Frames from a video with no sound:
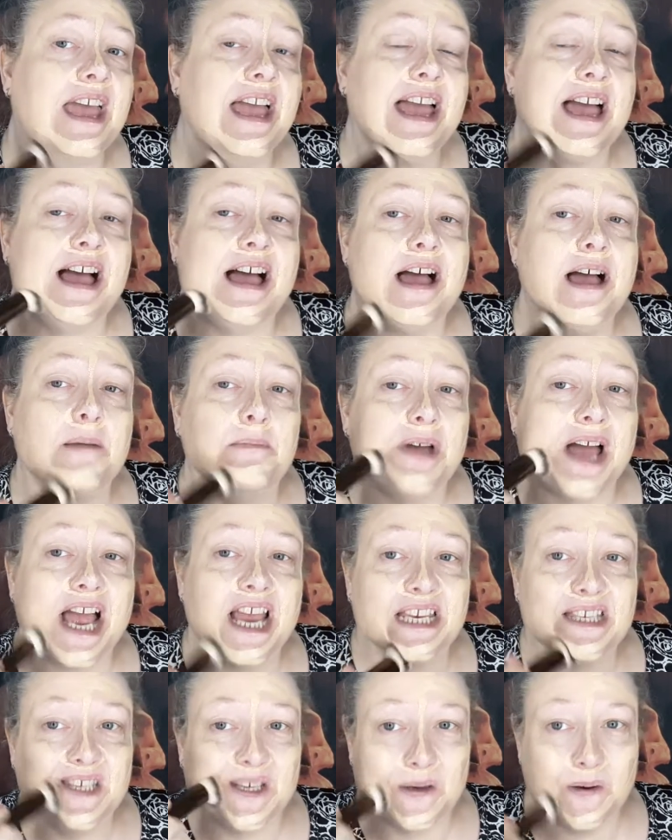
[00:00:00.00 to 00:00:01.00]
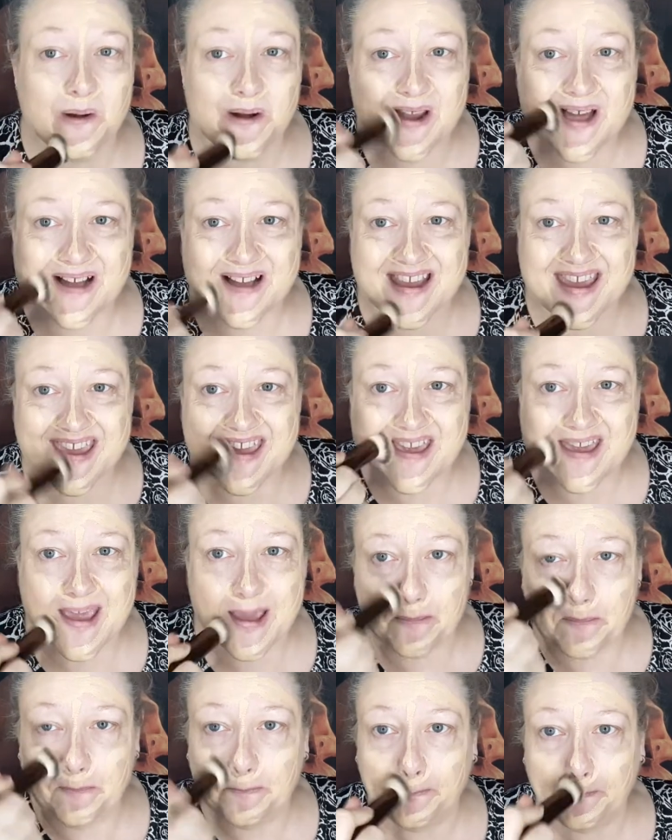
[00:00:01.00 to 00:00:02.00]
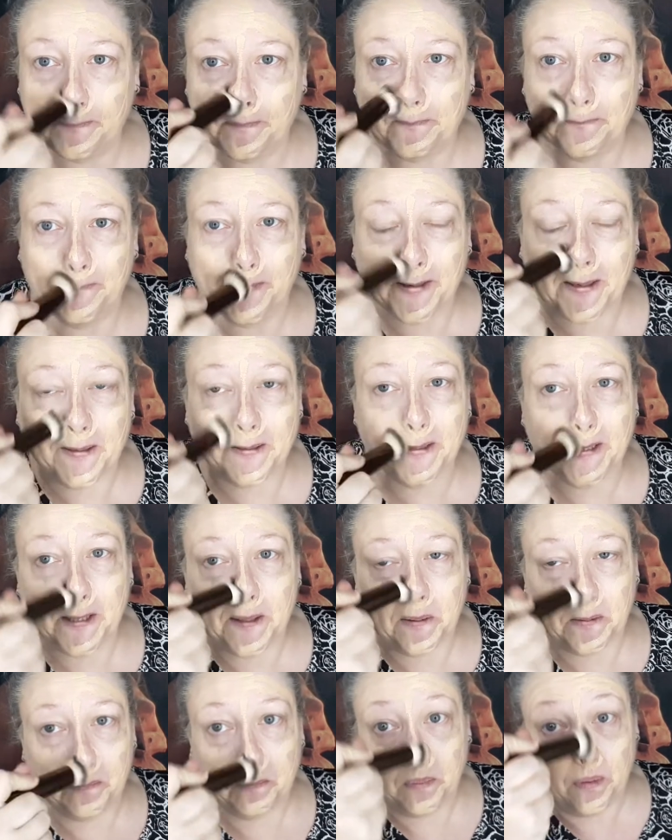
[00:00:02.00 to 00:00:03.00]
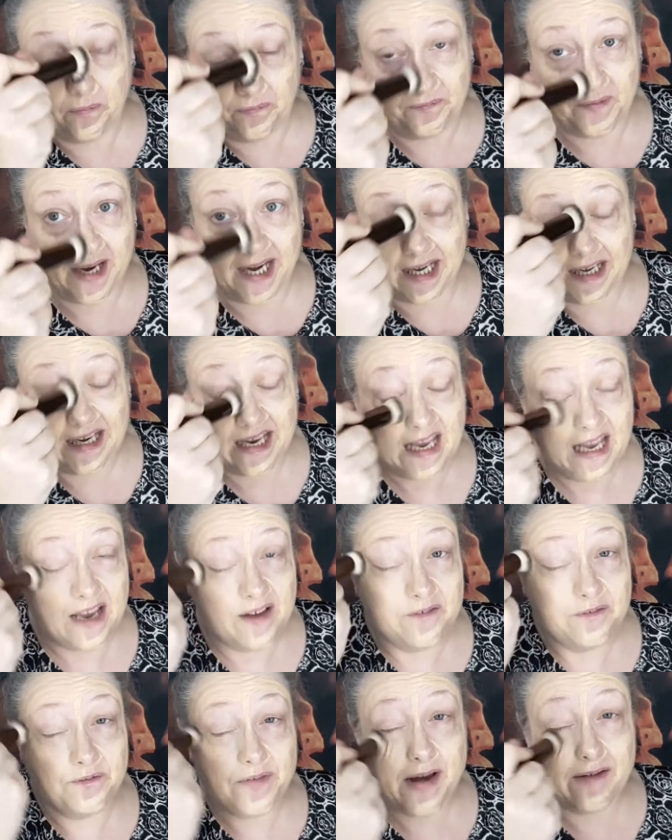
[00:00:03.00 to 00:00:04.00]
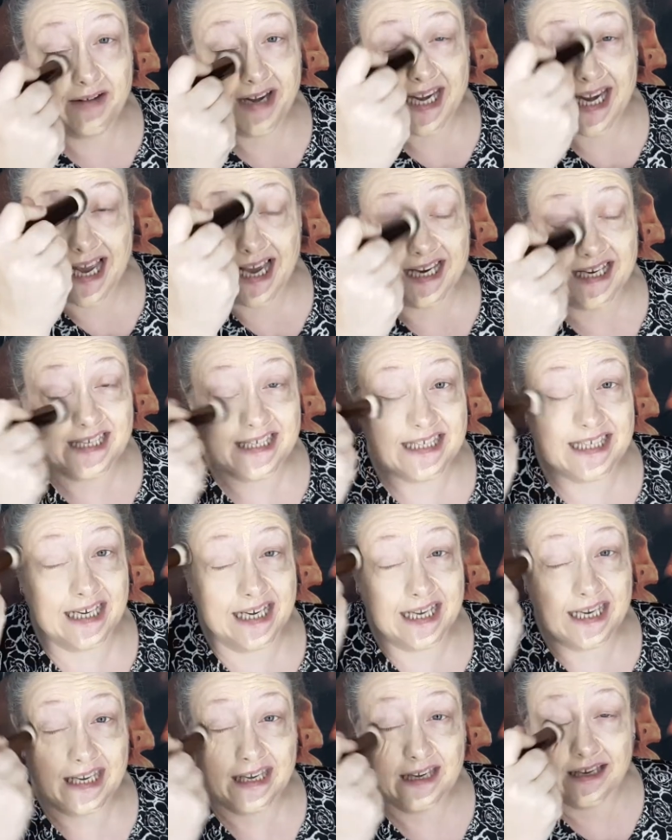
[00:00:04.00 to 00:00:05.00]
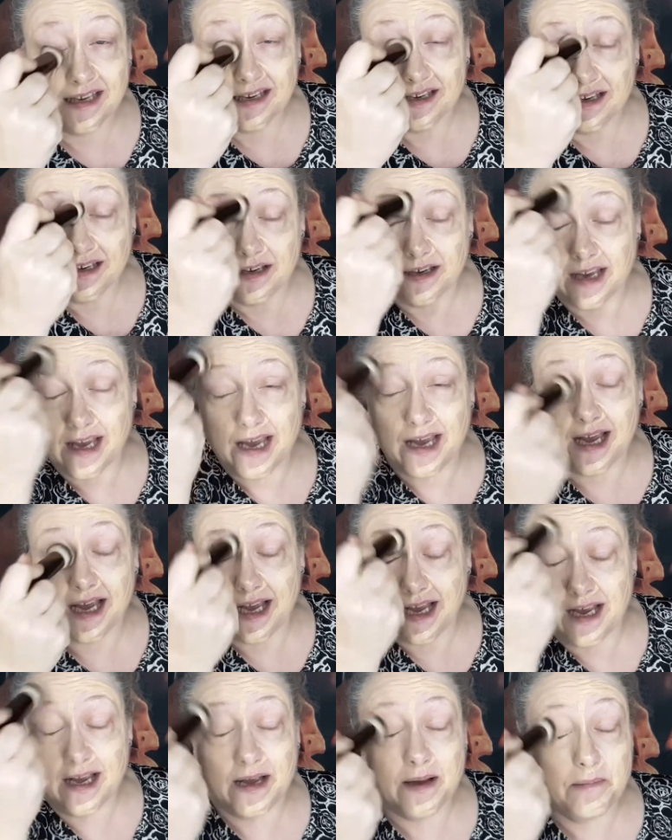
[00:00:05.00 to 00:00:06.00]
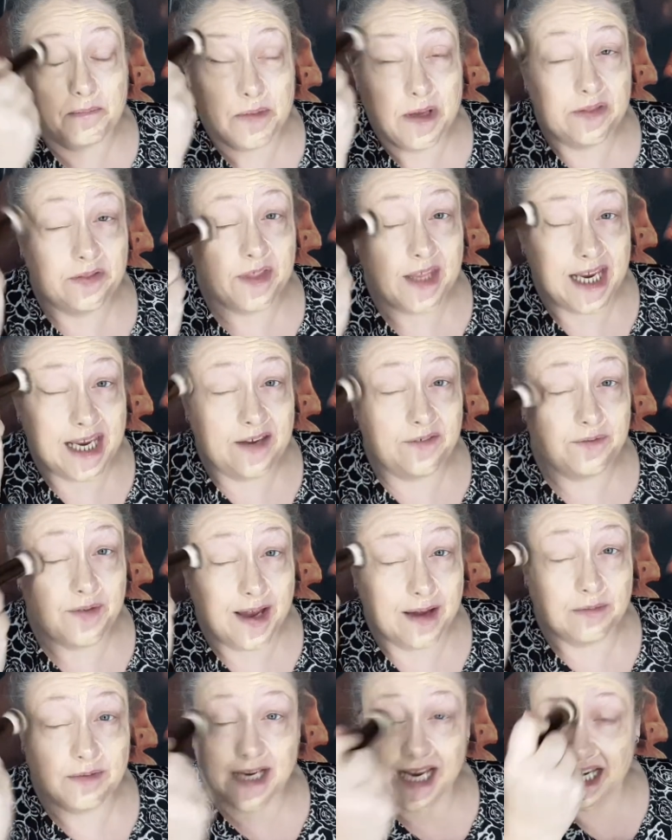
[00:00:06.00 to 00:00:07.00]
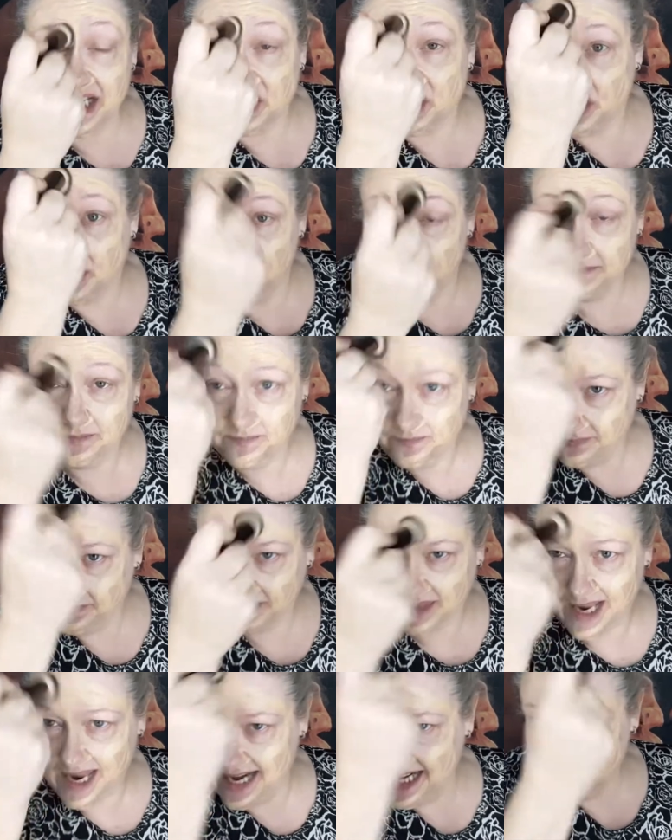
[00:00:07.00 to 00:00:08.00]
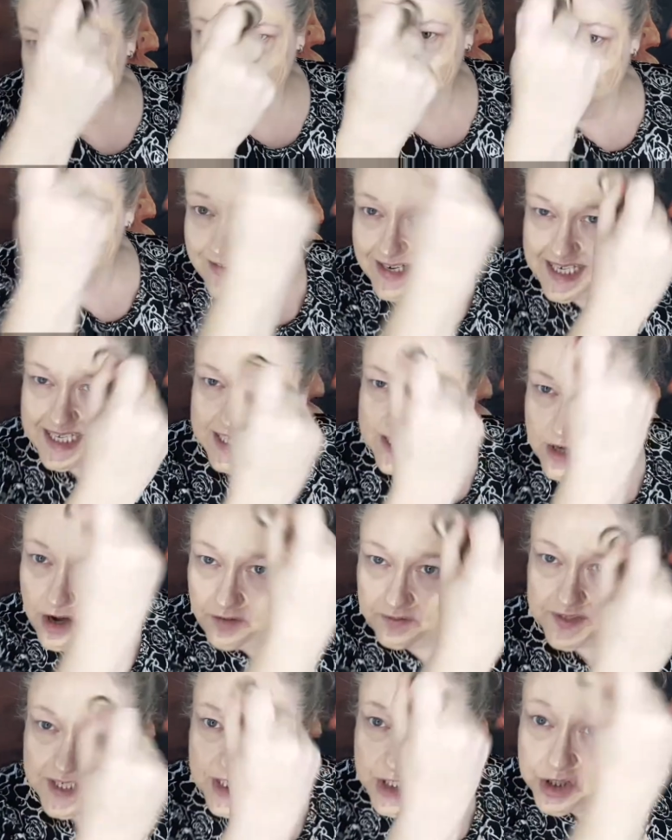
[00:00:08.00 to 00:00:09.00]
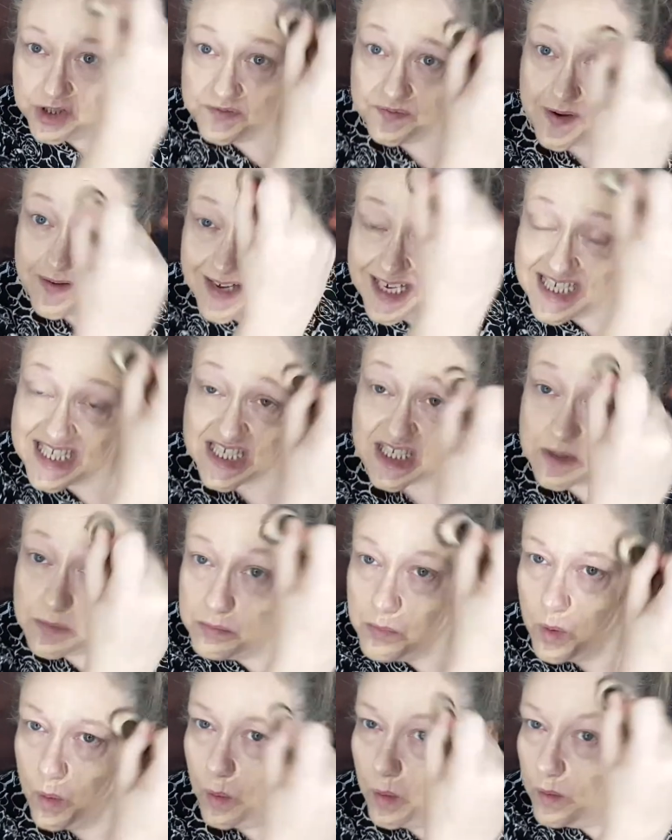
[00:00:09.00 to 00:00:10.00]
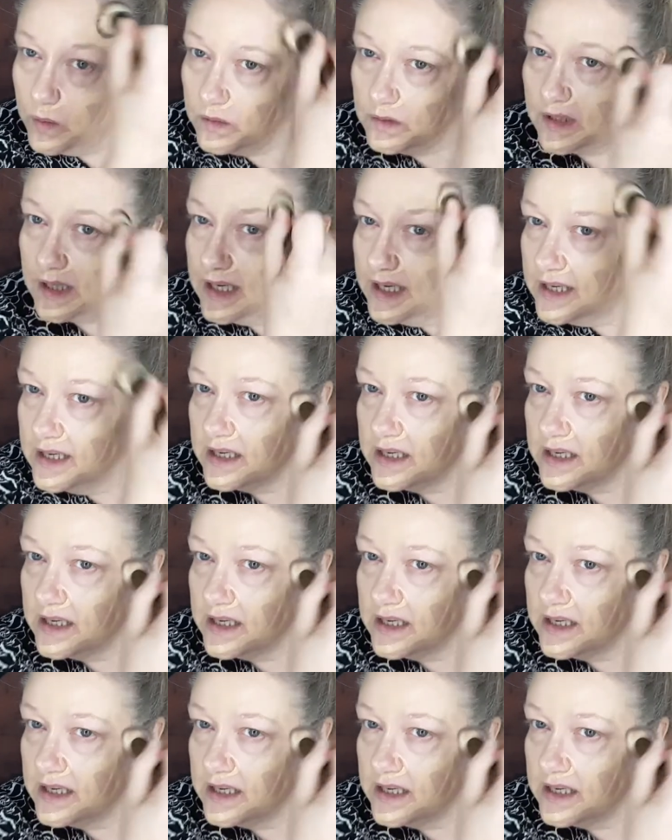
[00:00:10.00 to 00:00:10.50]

I do like it because it does buff in very nicely, the foundation. And it's very soft, it's just very small.